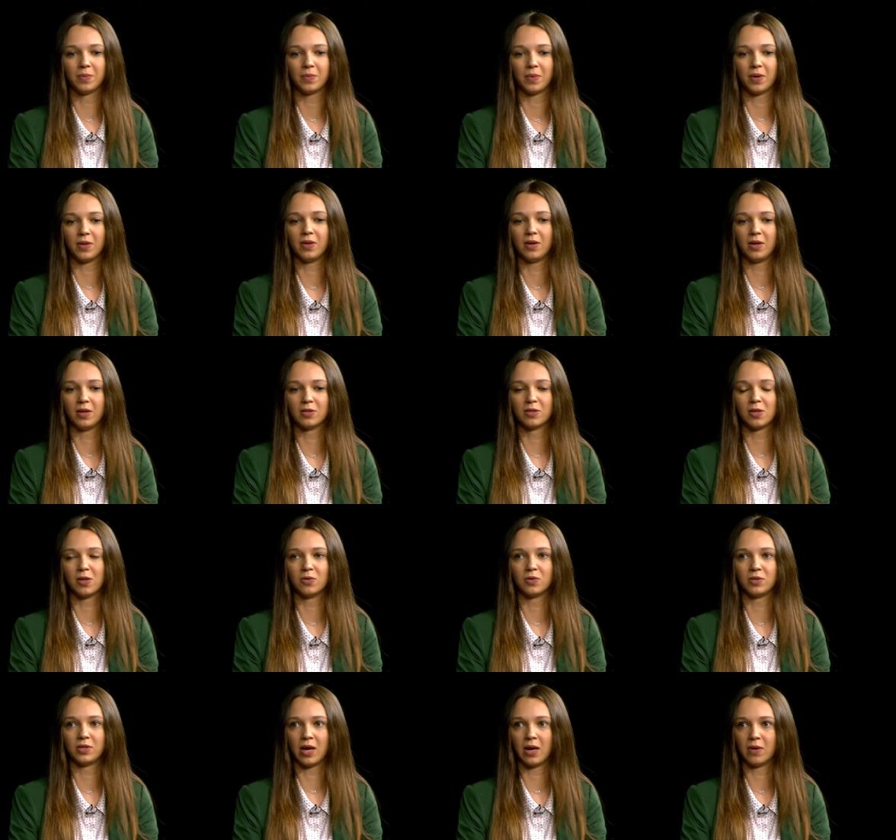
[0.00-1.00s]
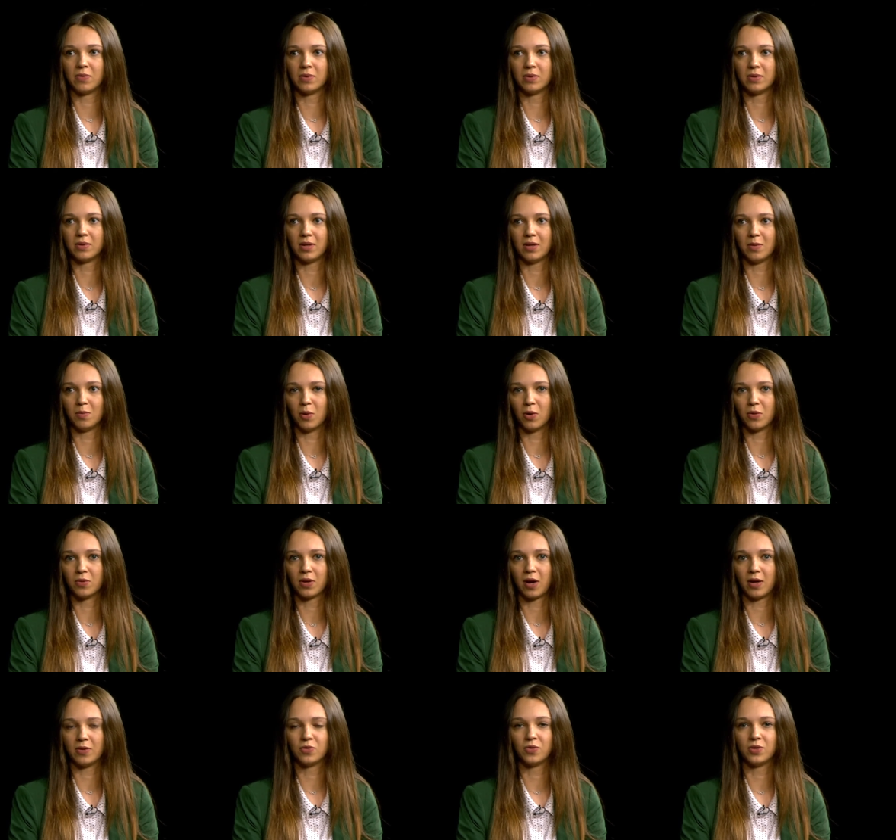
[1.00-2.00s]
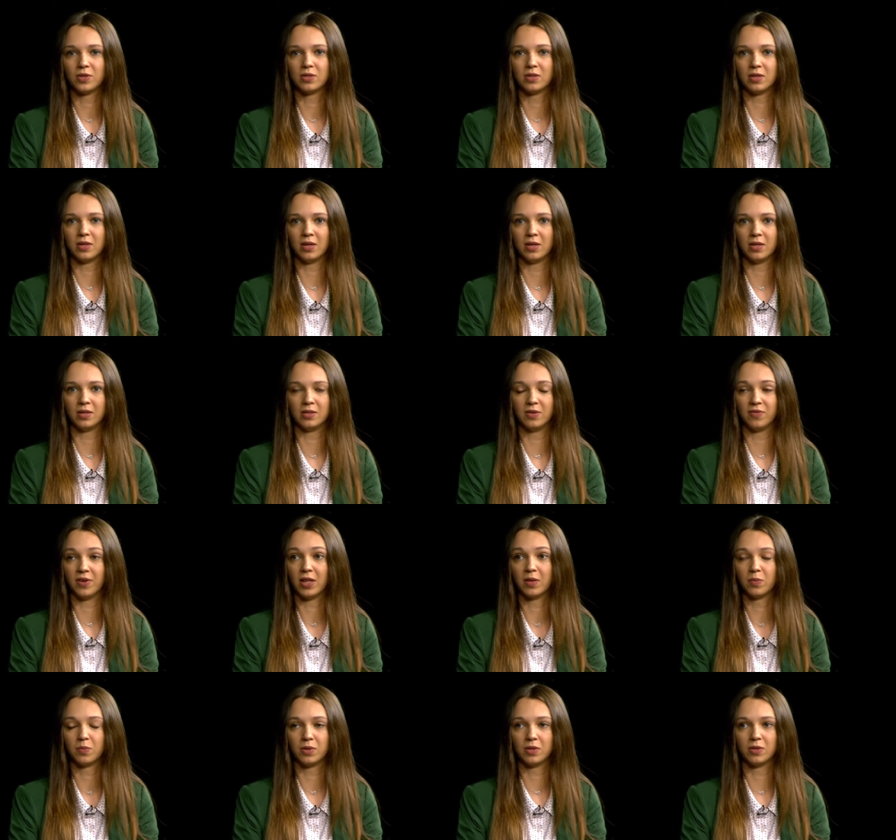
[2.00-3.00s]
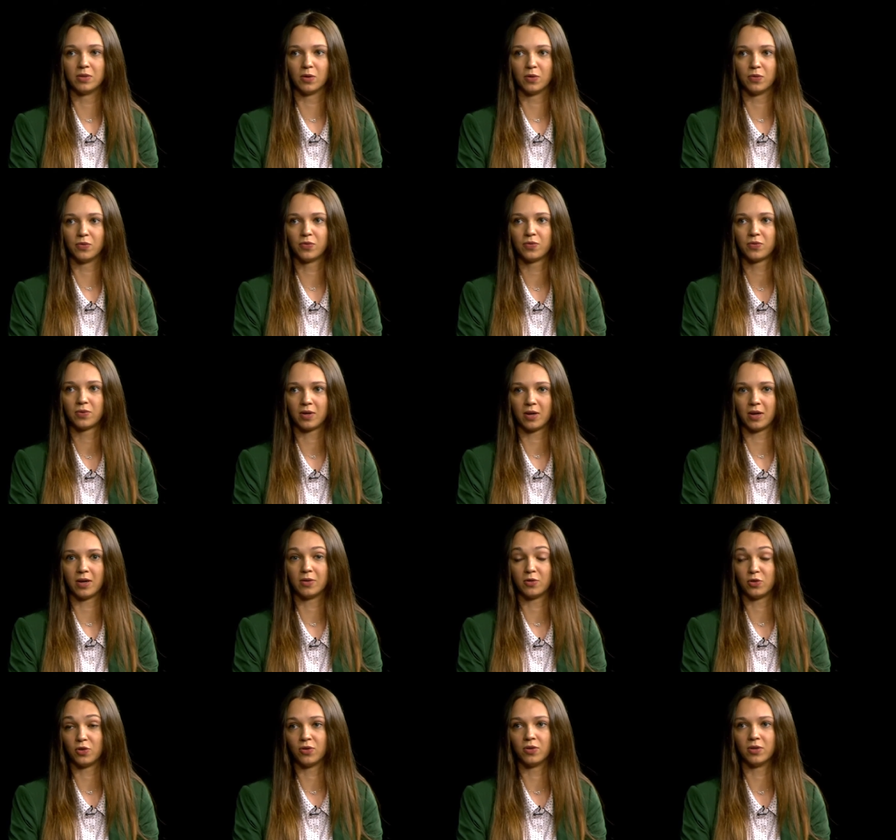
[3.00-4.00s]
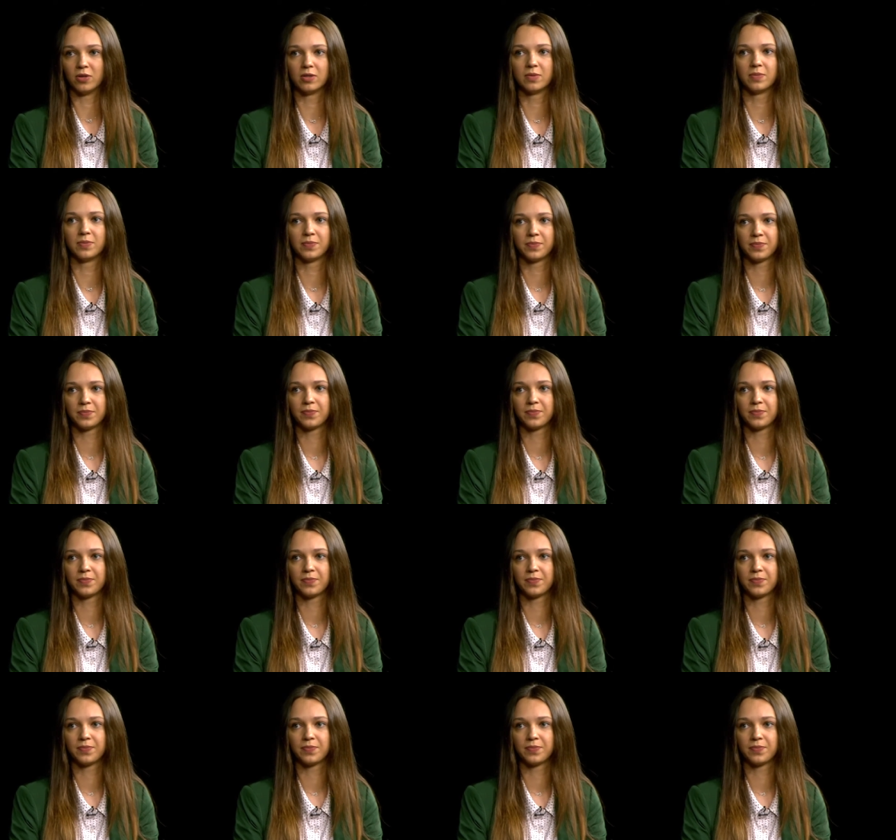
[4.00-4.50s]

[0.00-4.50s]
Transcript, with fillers: I think it slows down in both countries the development of uh, journalism.